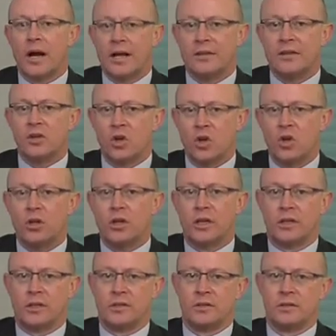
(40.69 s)
are the
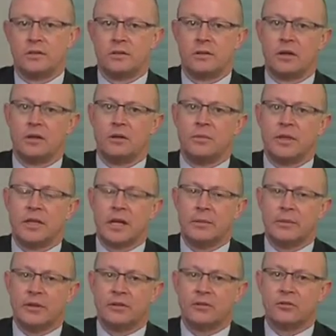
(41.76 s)
earnings going to be
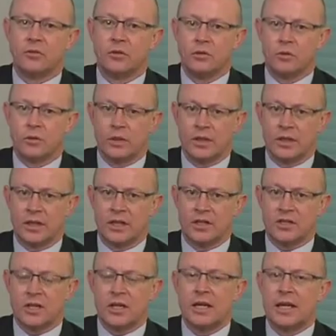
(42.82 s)
coming through in
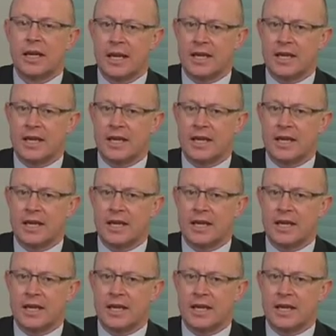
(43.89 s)
Asia,